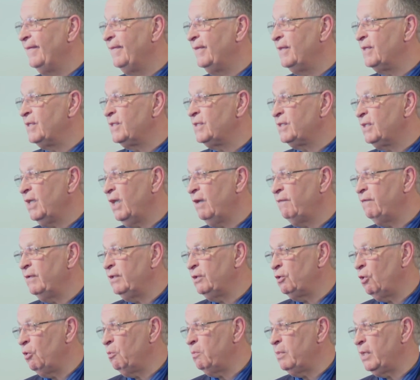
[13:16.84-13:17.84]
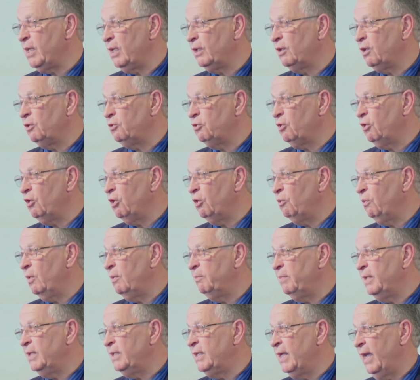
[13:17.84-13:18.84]
the servant opening the door will
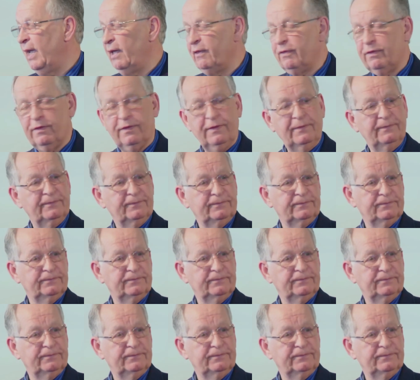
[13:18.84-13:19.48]
be death.